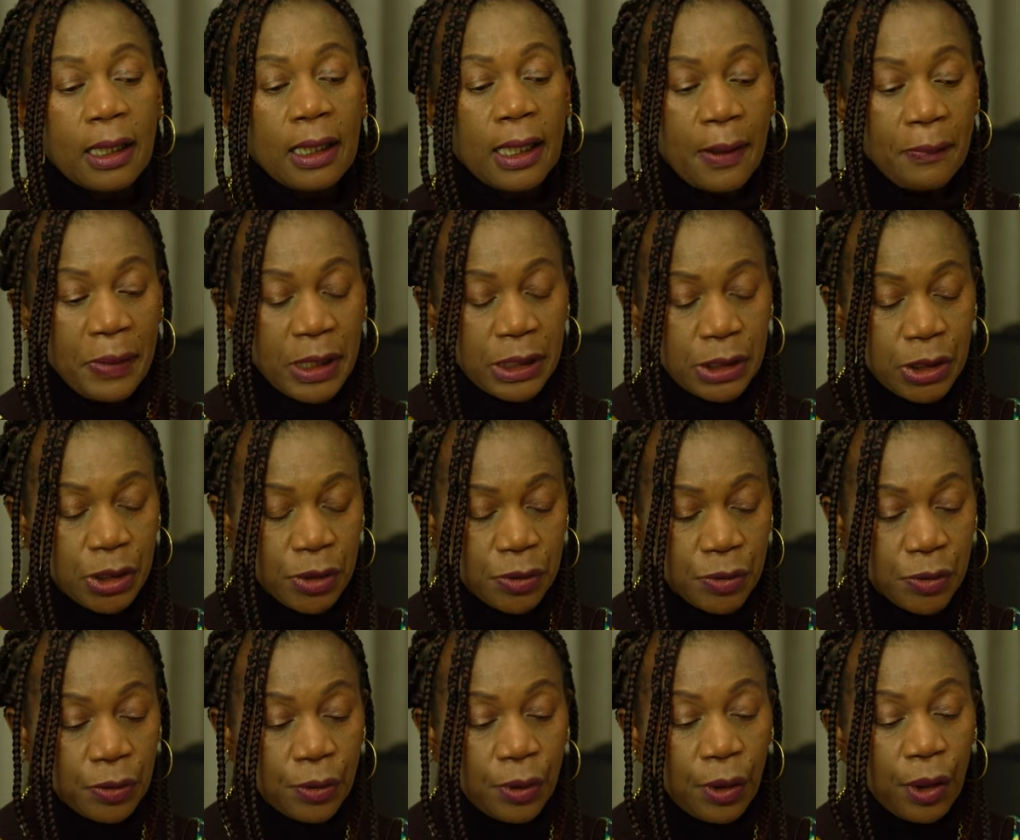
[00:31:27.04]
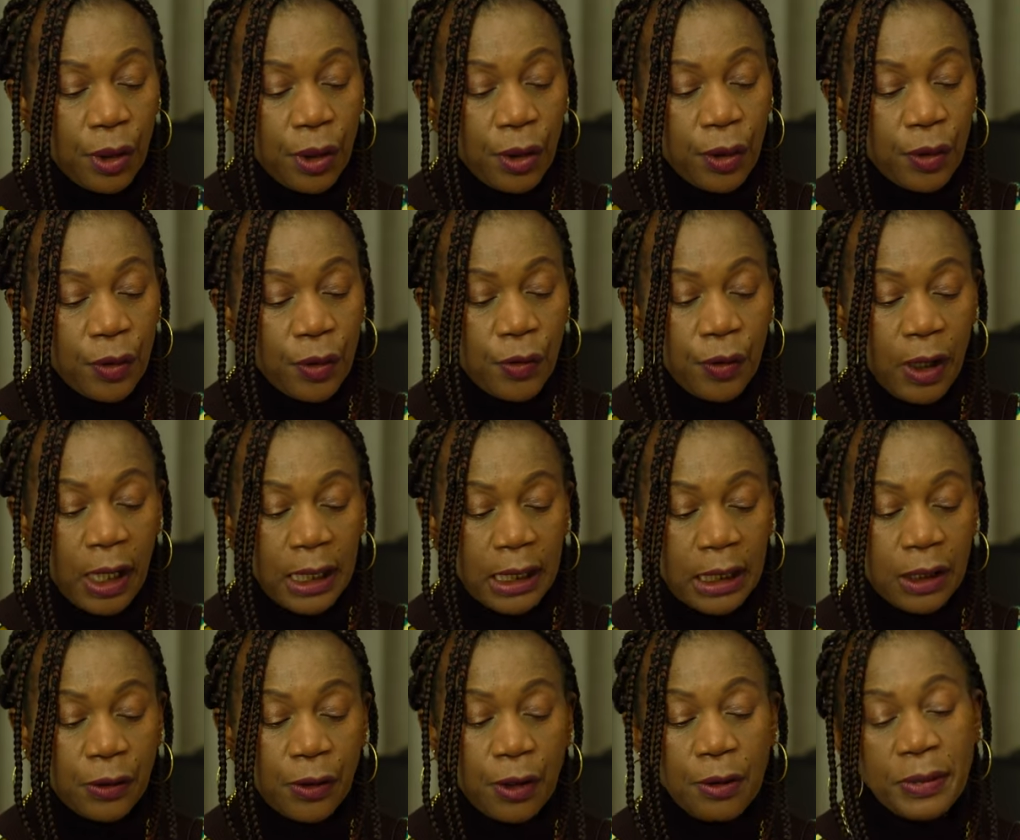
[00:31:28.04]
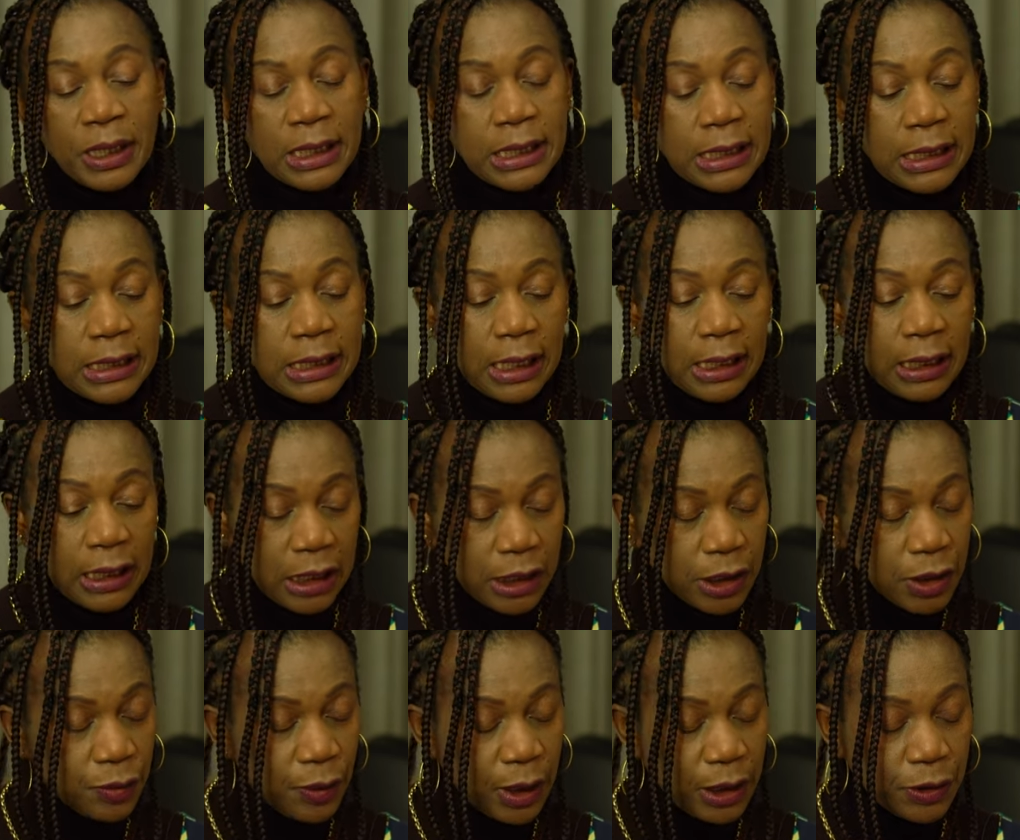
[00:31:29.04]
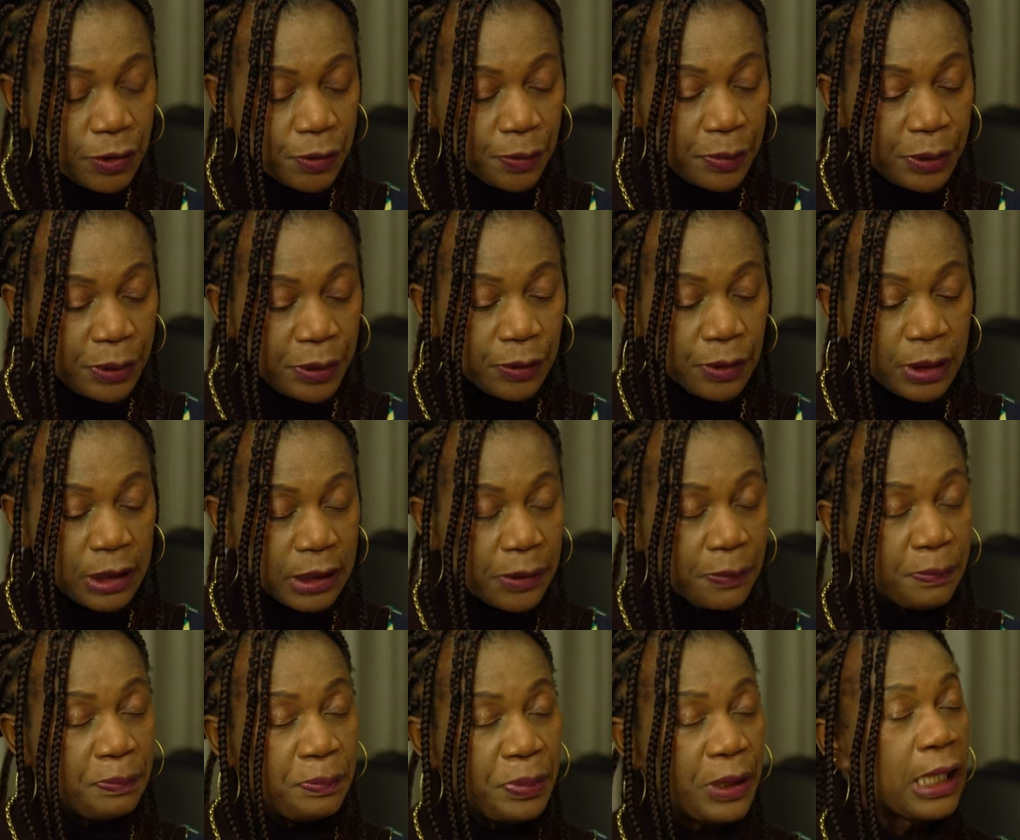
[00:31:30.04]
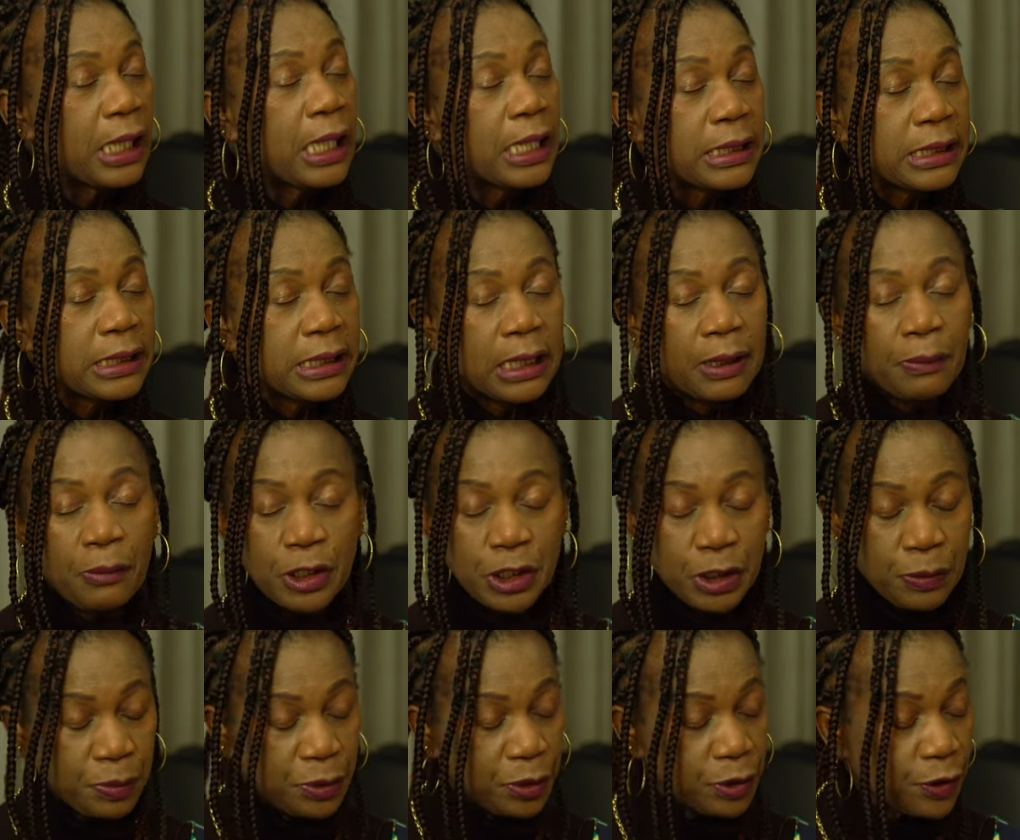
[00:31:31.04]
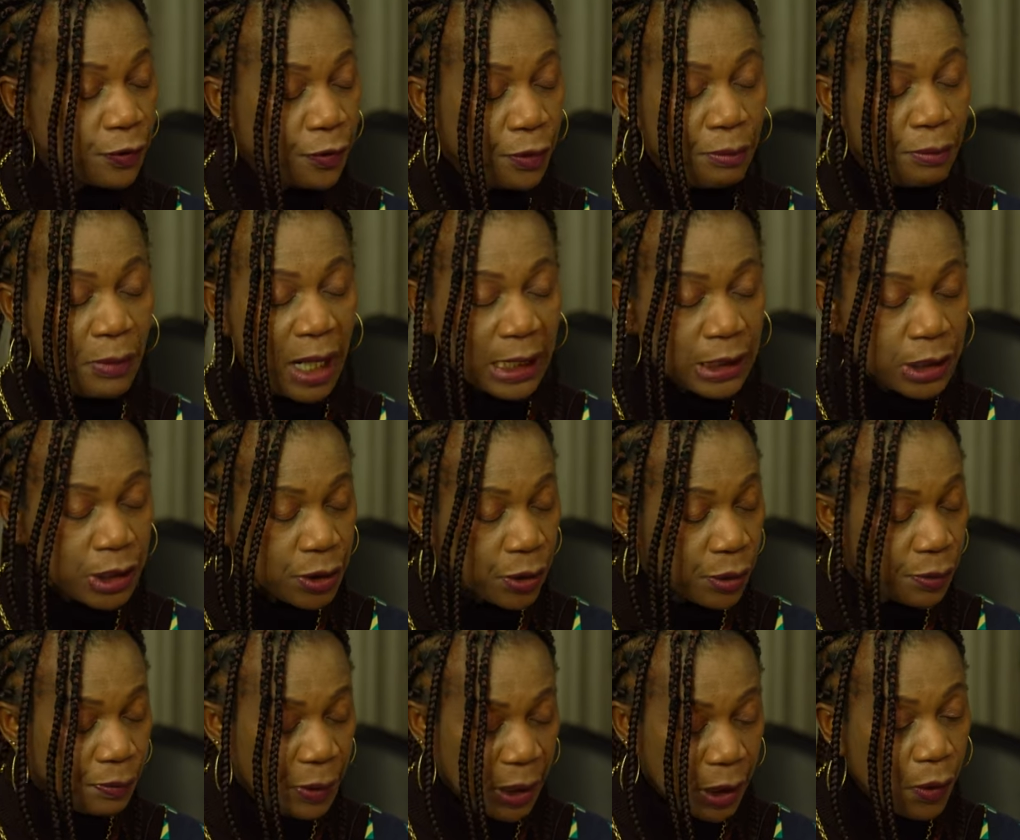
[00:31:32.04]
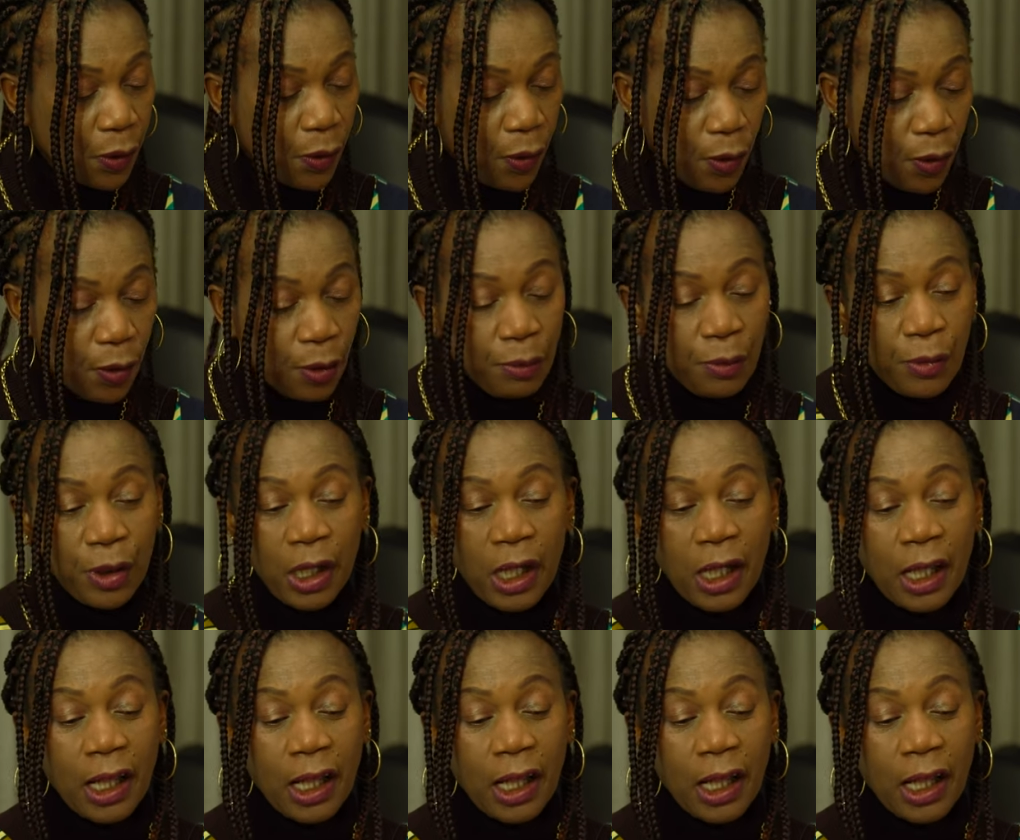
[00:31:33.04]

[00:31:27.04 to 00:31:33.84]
Number two, you are in competition that you want to build the biggest and most beautiful mansion back home.